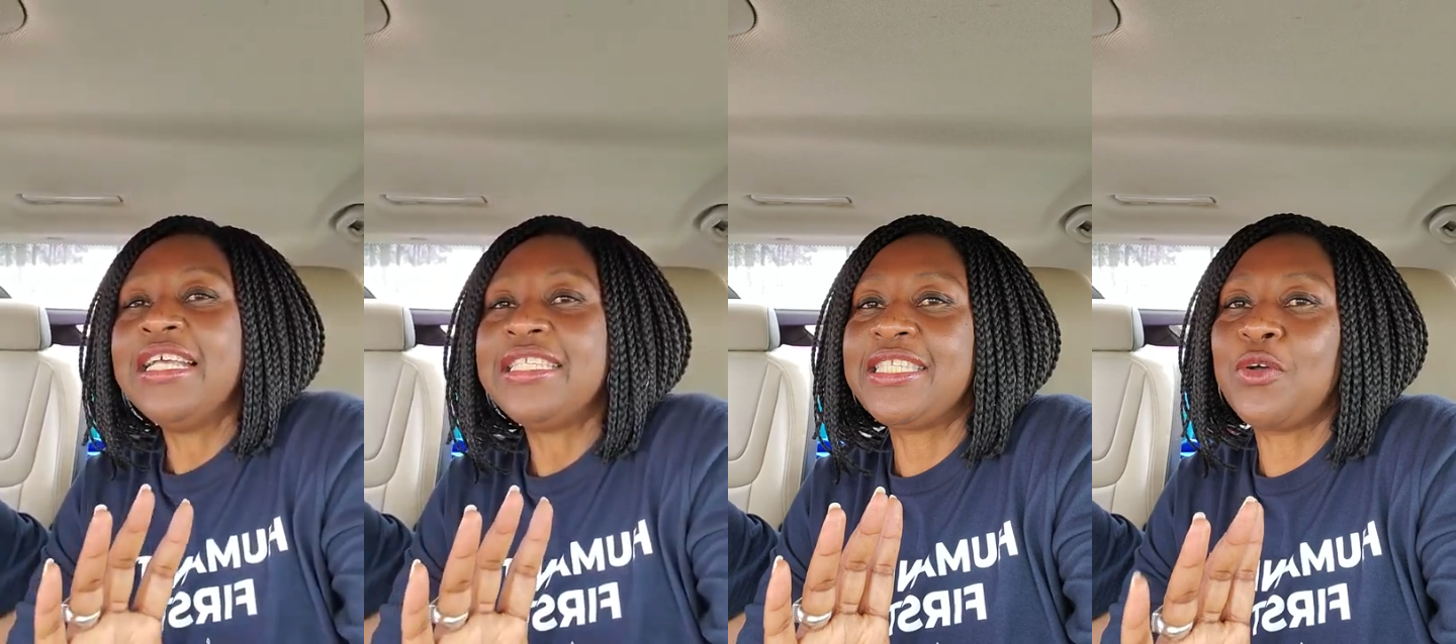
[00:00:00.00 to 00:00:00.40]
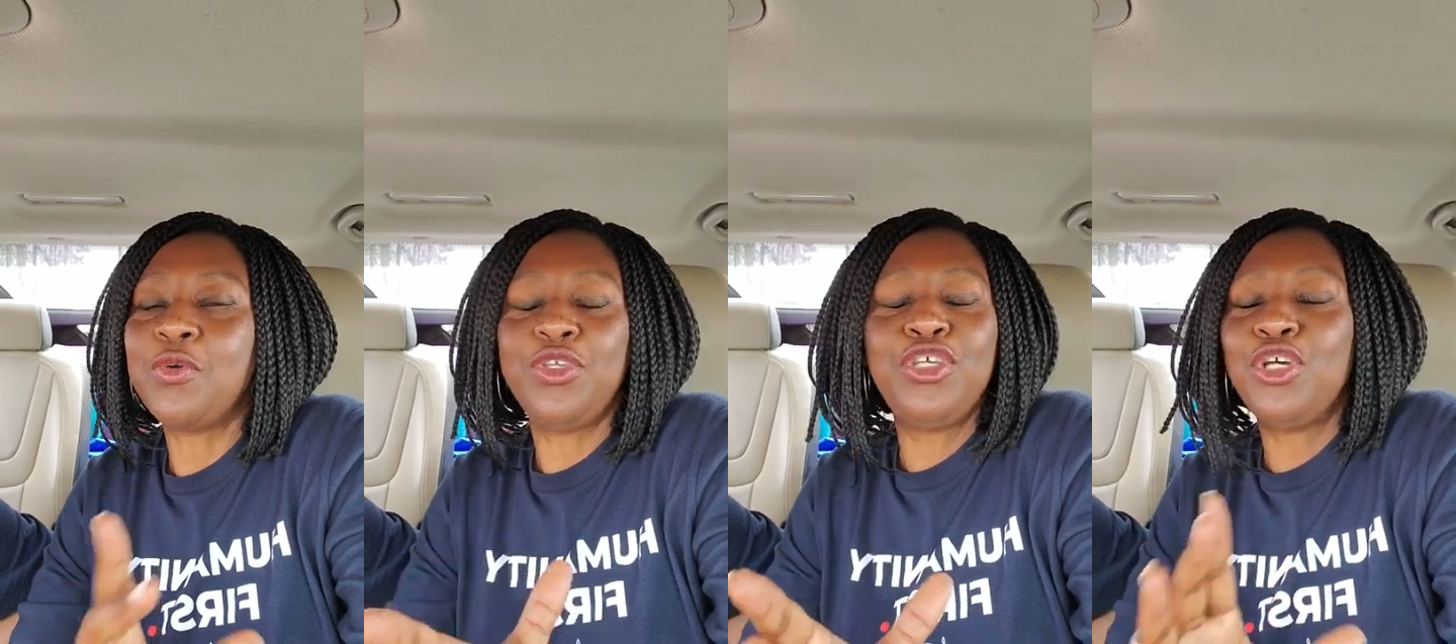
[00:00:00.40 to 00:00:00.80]

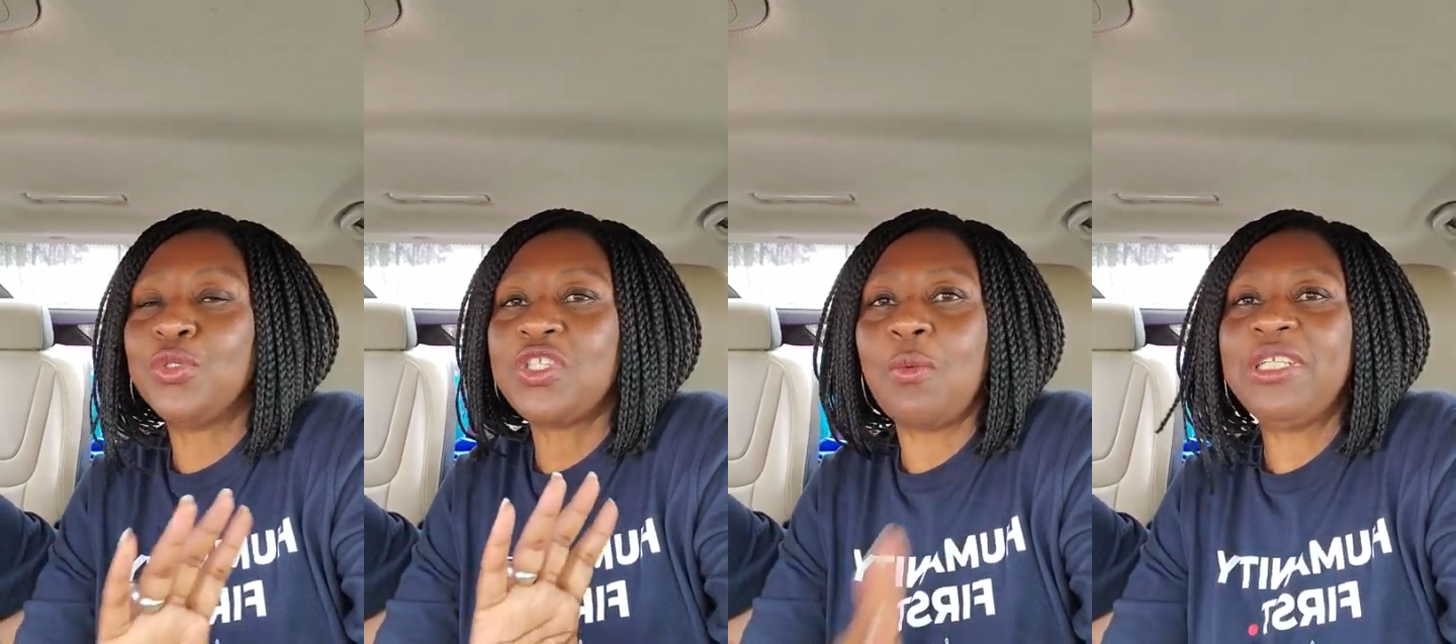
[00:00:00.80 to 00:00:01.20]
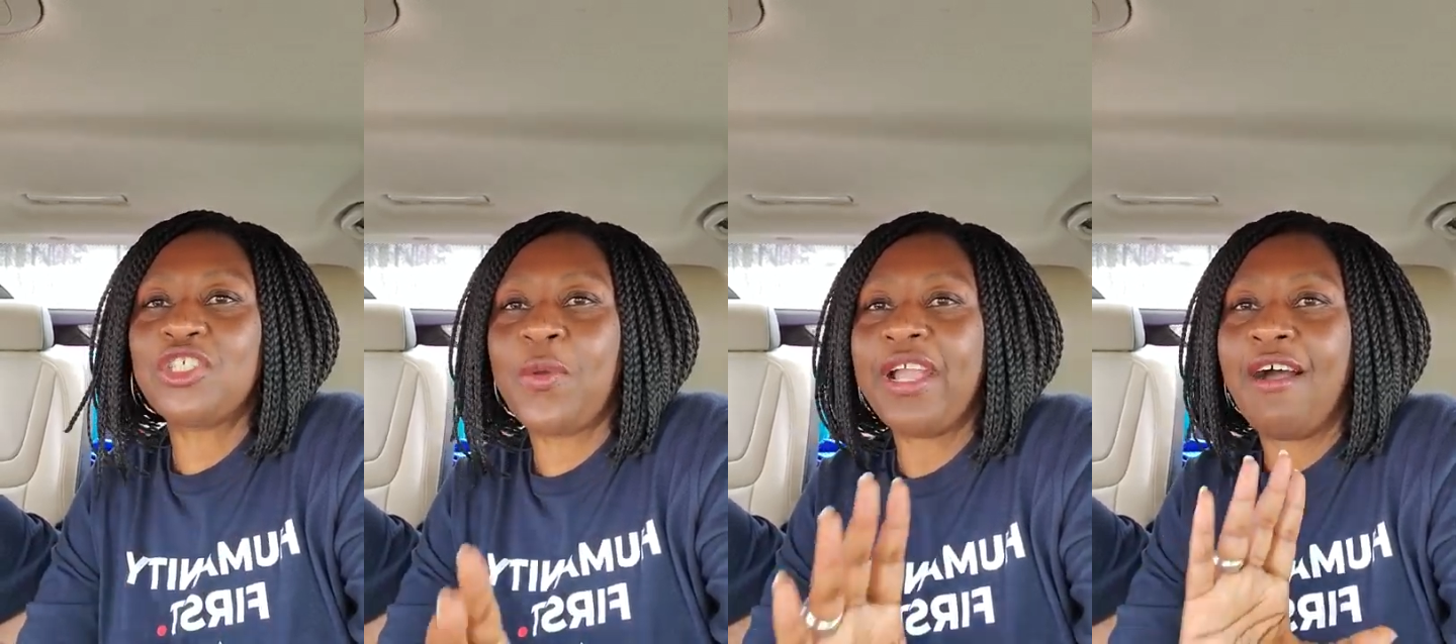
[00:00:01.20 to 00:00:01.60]
So, you know, so
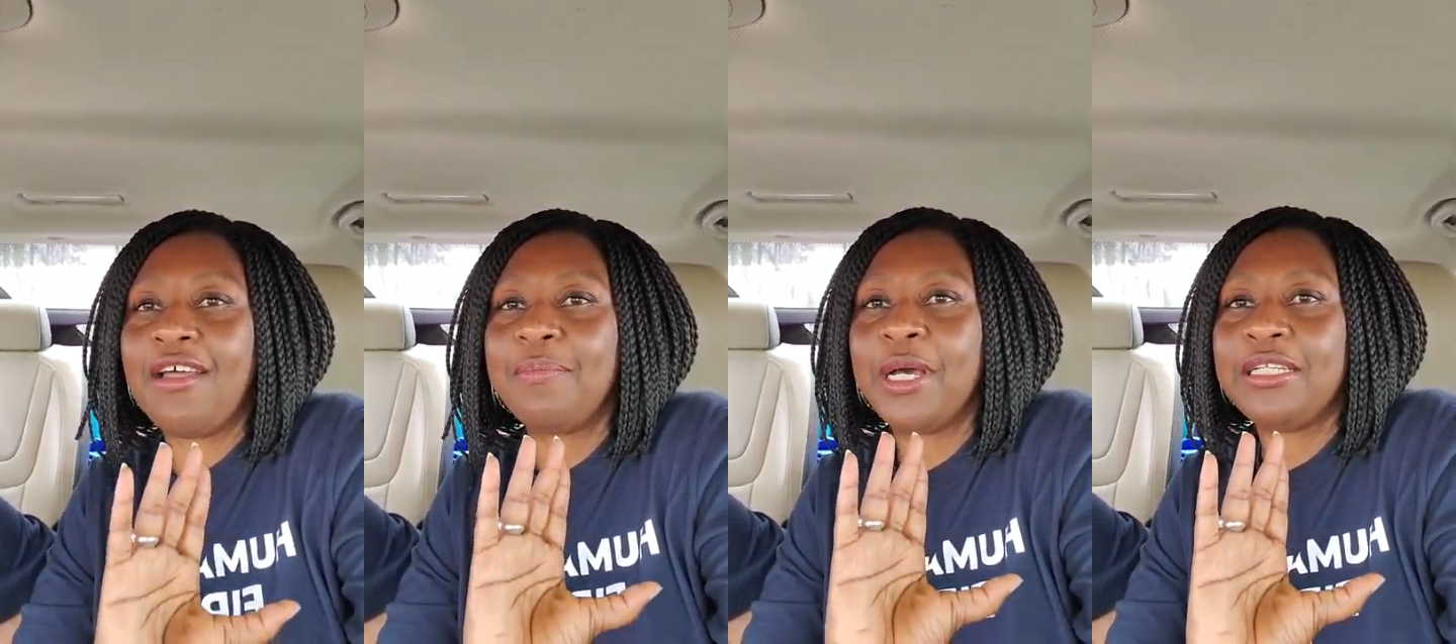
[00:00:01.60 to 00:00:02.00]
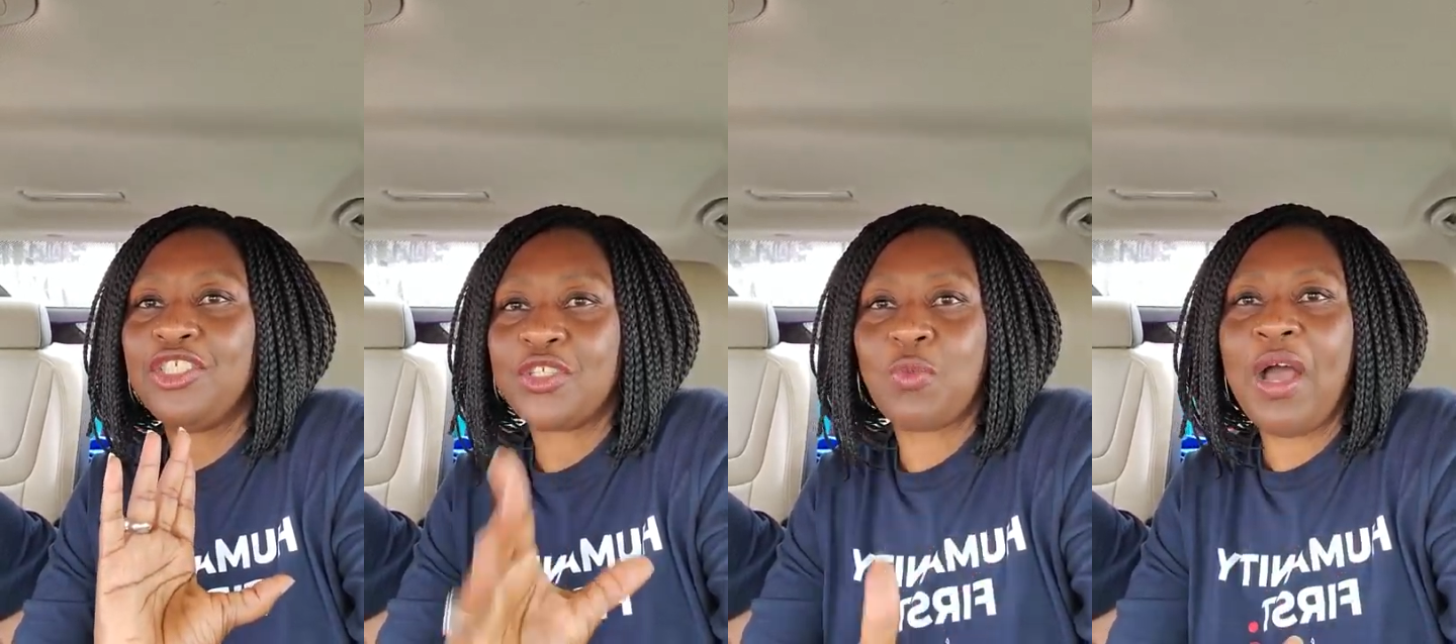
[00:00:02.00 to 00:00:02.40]
much going on, but
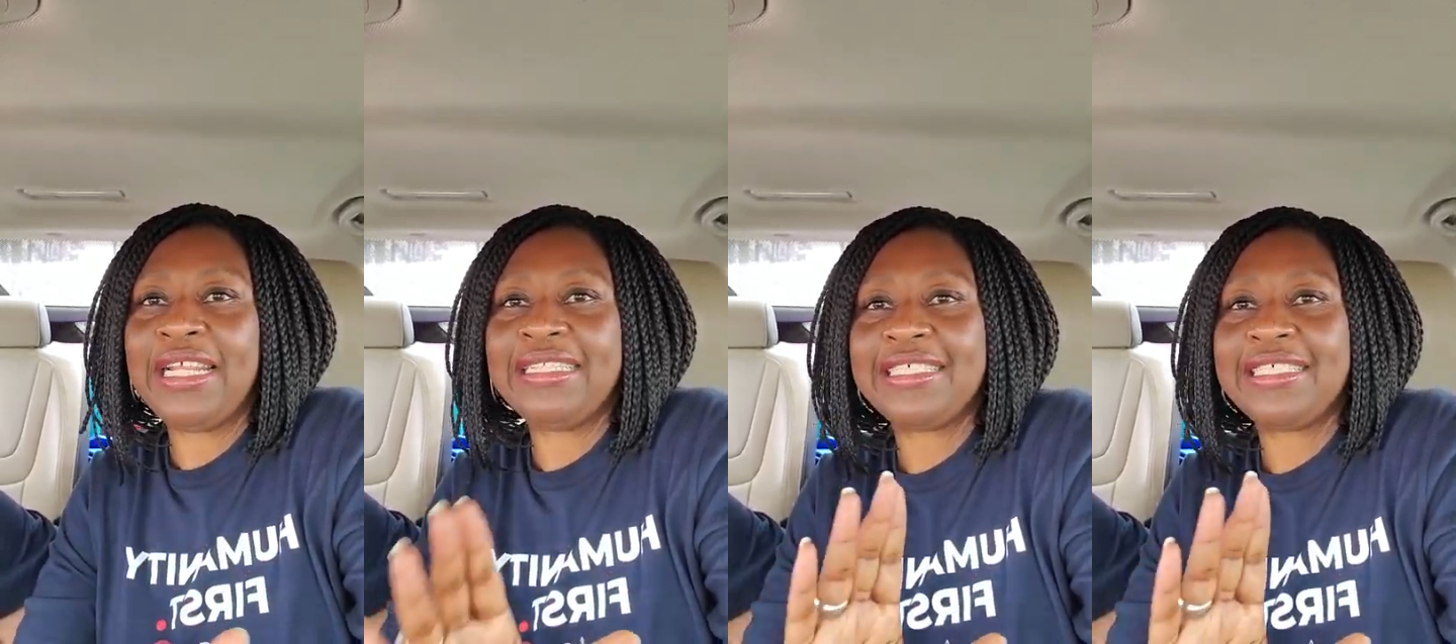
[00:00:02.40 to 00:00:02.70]
just wanted